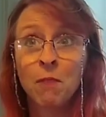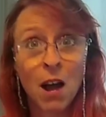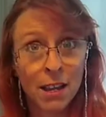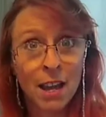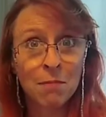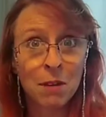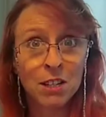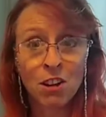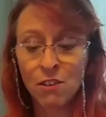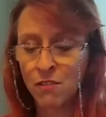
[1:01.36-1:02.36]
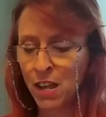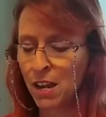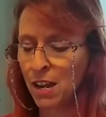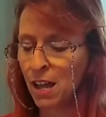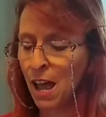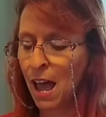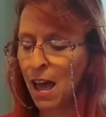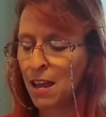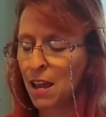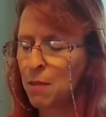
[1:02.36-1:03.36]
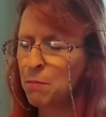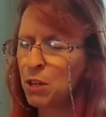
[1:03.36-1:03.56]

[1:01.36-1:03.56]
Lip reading: Again, my daughter Vienna had a